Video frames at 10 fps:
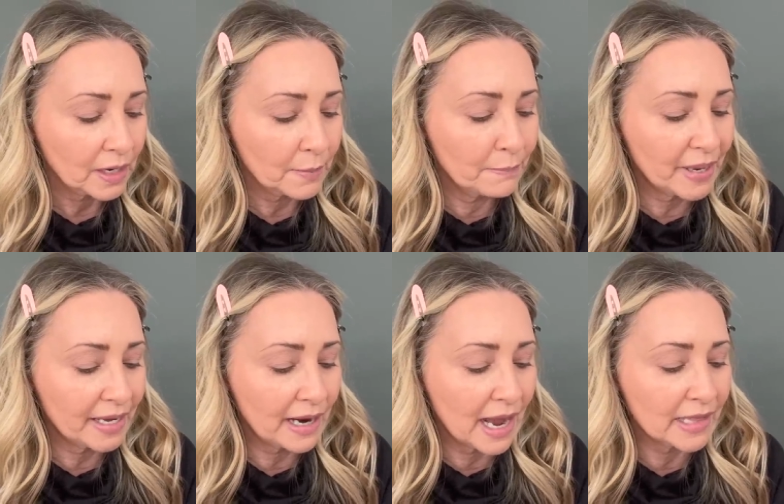
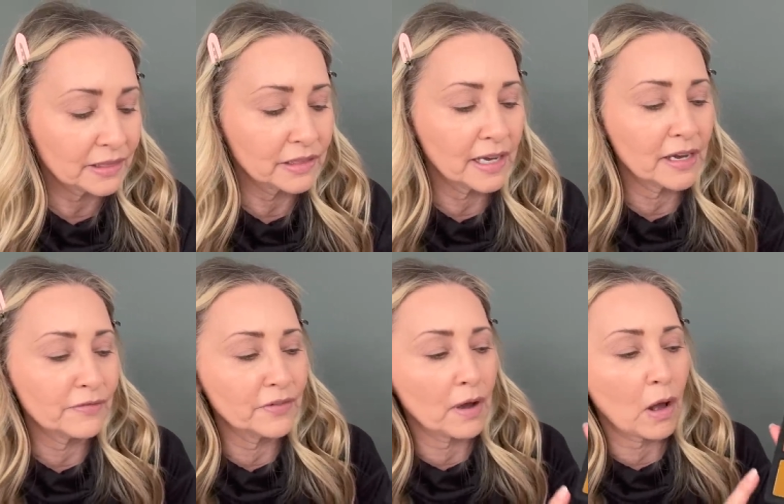but I
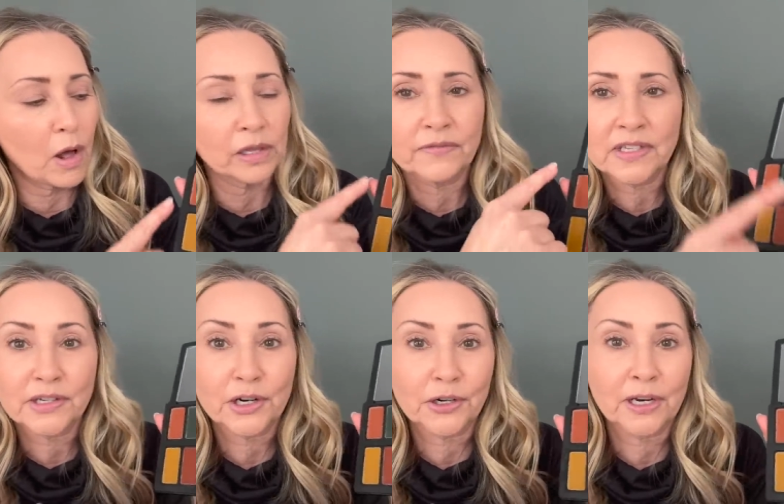love all of these
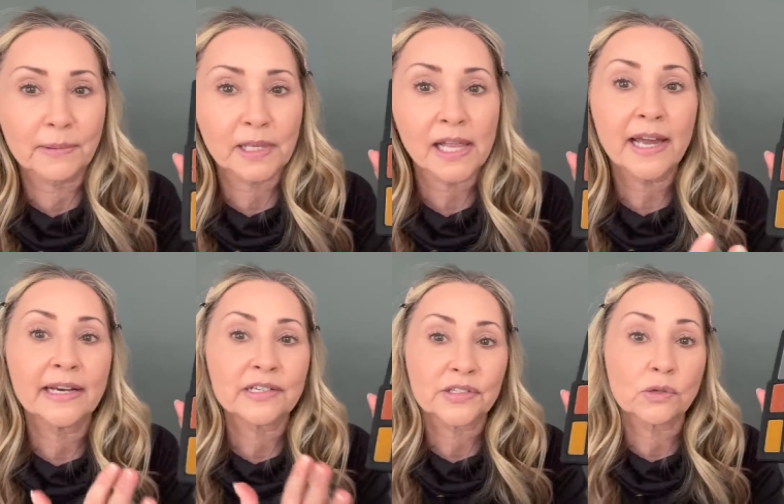are cream clay.
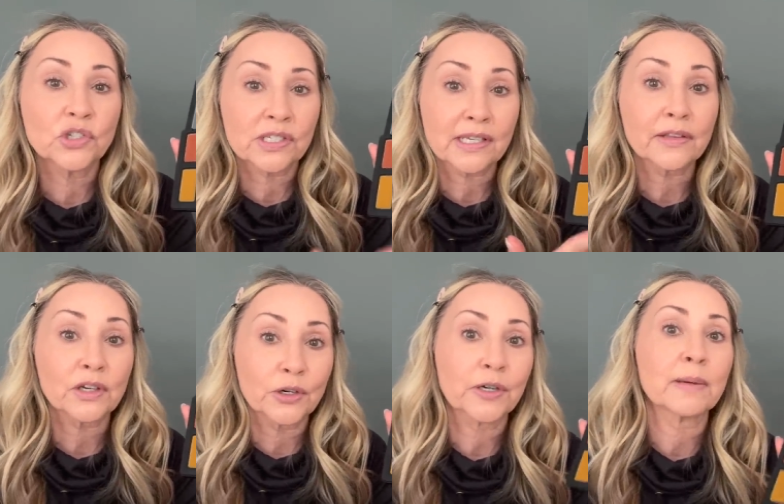Now, so just like the
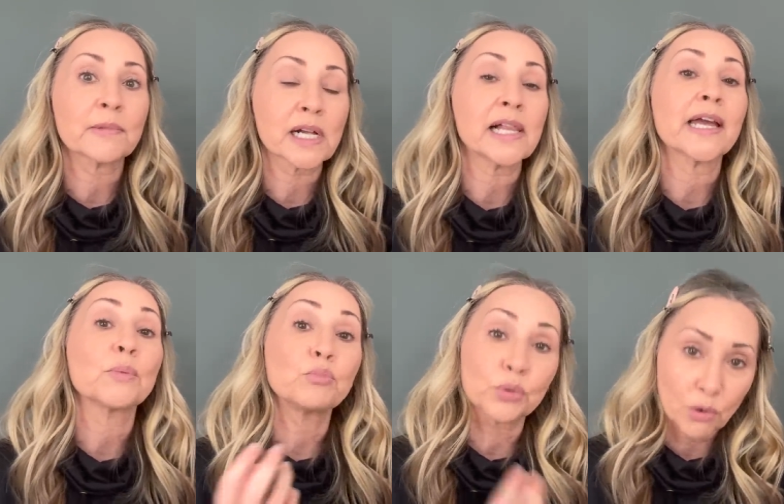cream clay
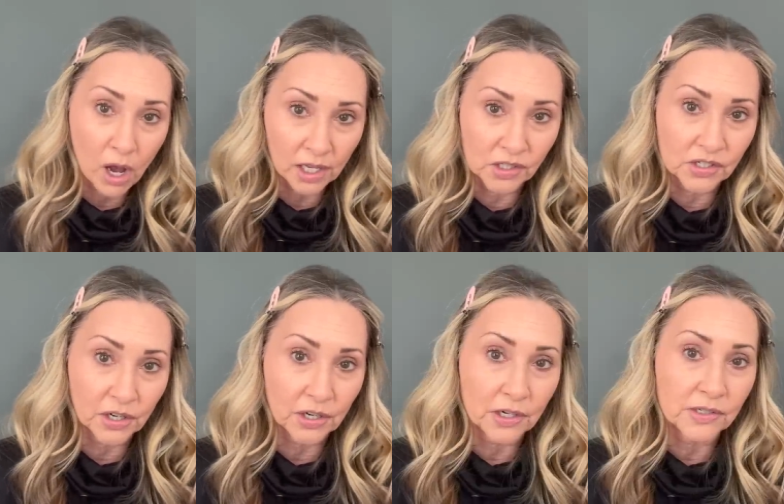
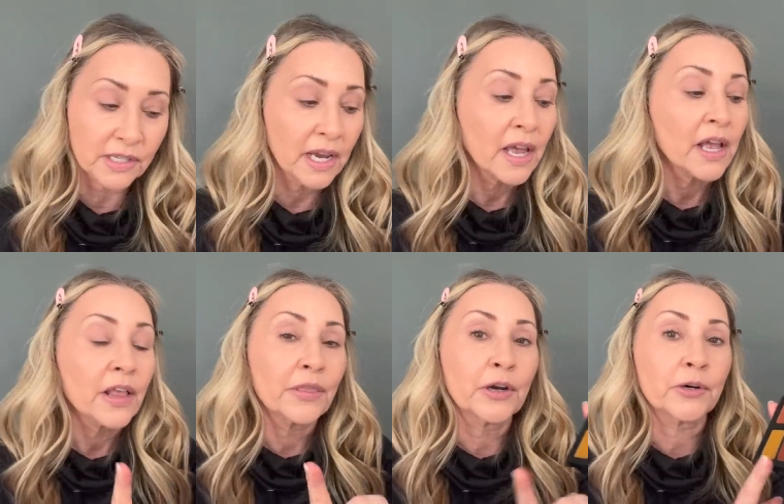bronzers,
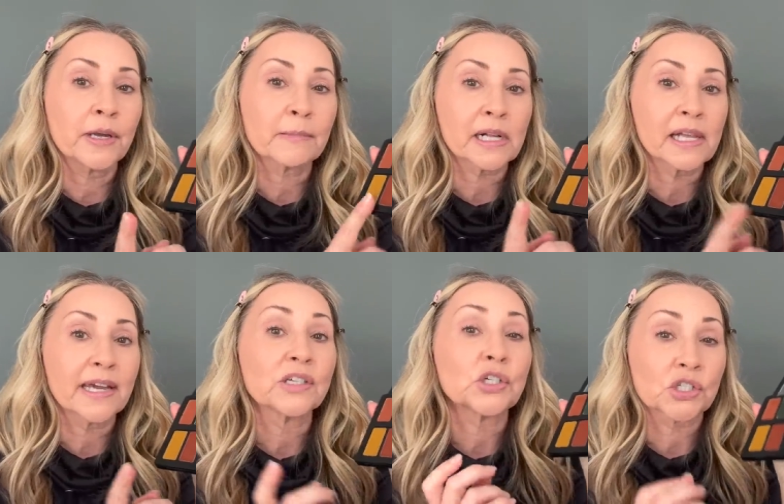the cream
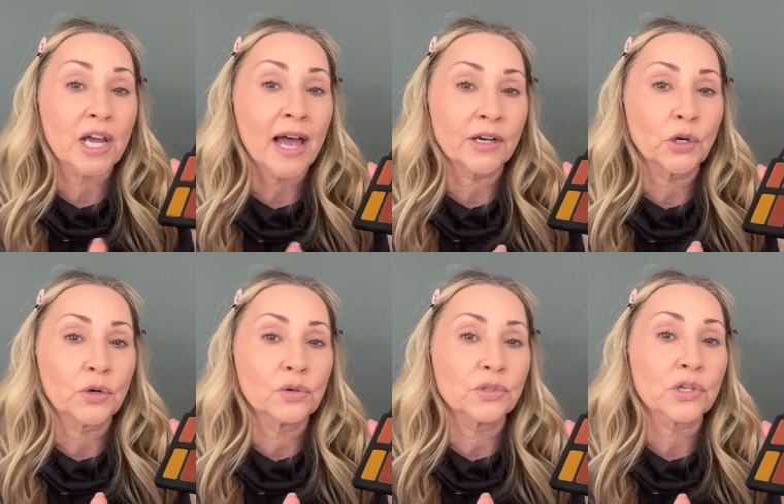clay
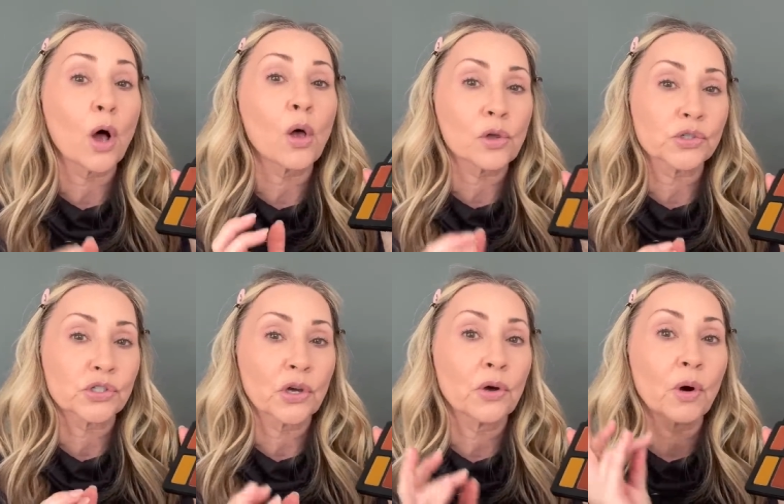shadows
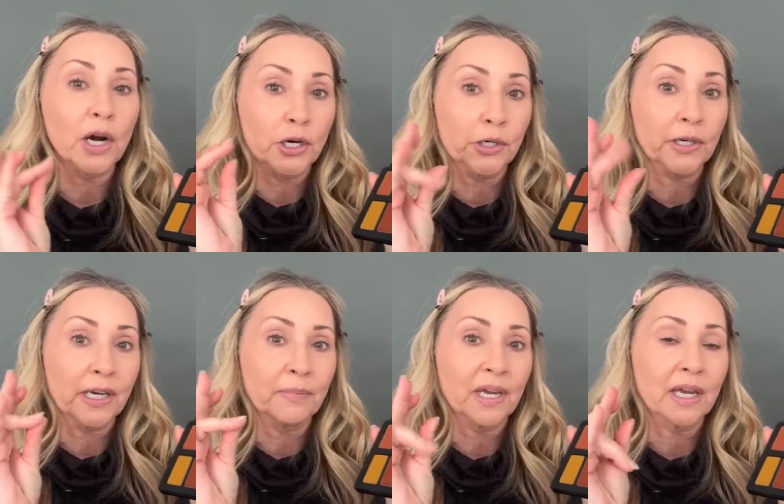also are
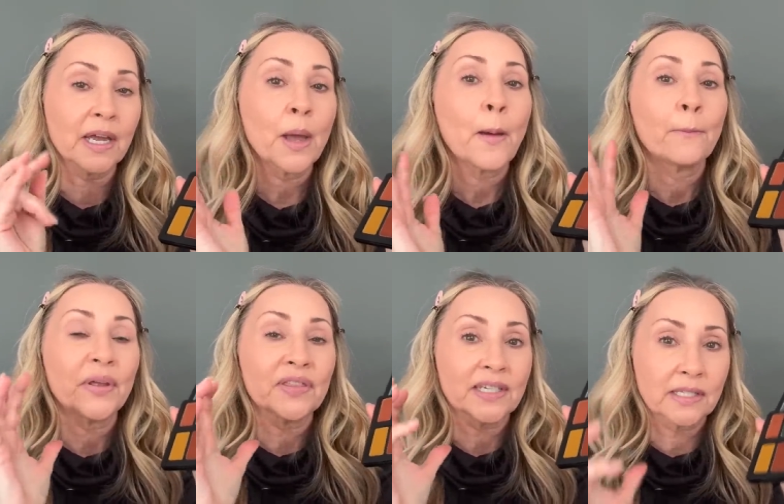creamy,
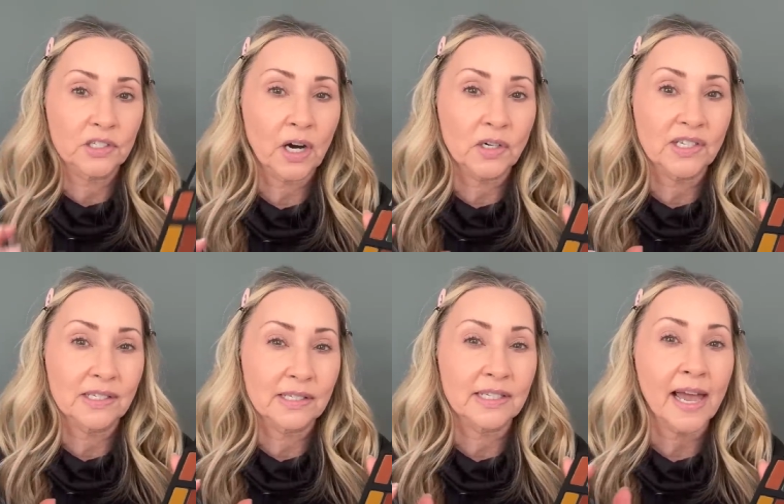but they start to
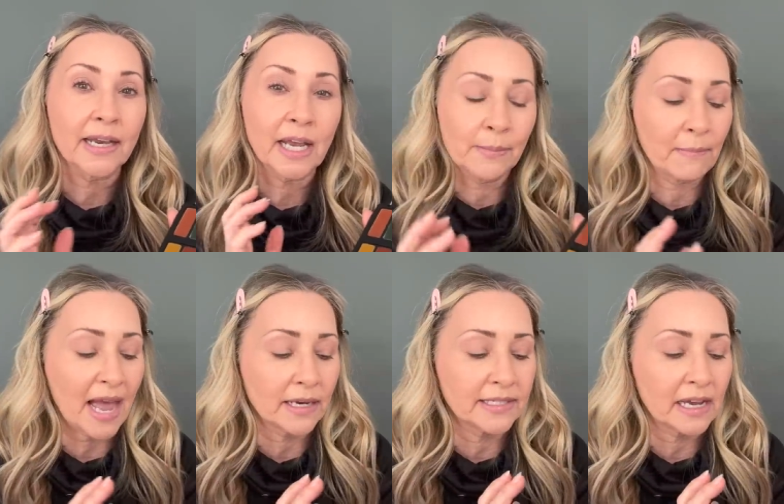set and
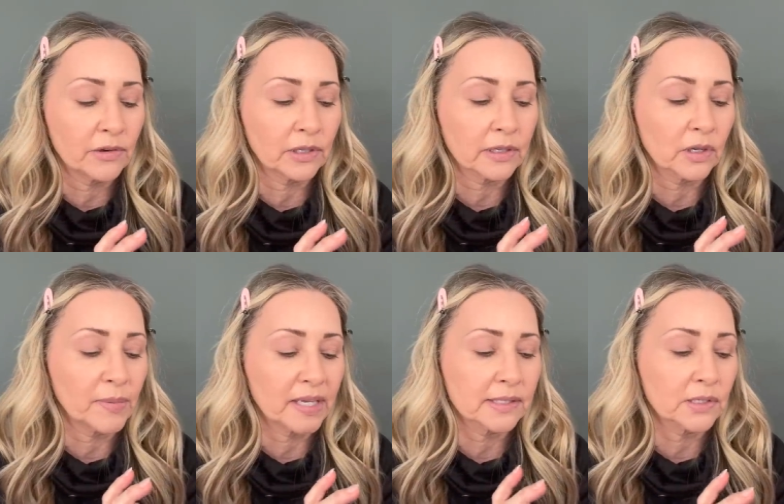matte down a little
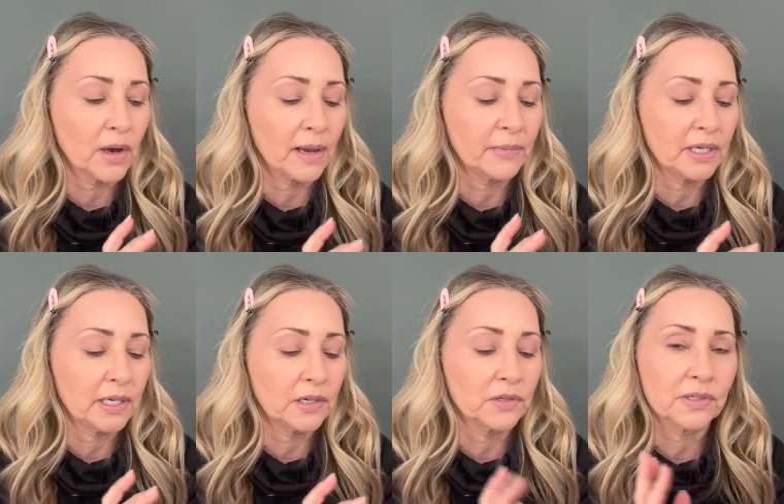bit. So I'm gonna
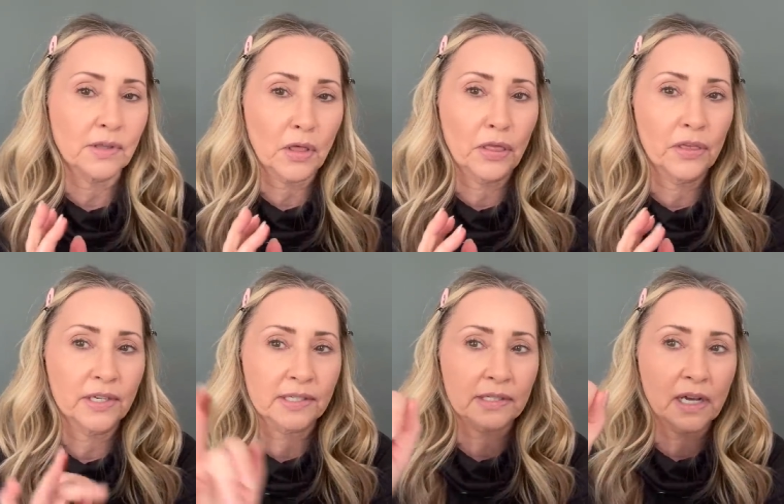use
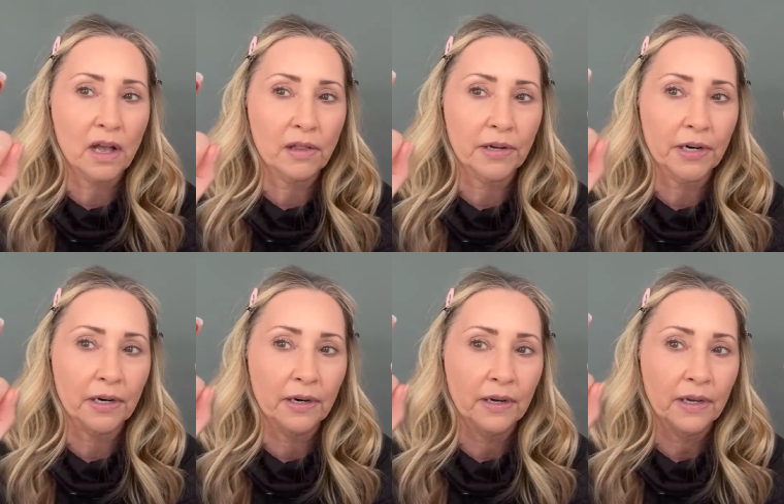this color.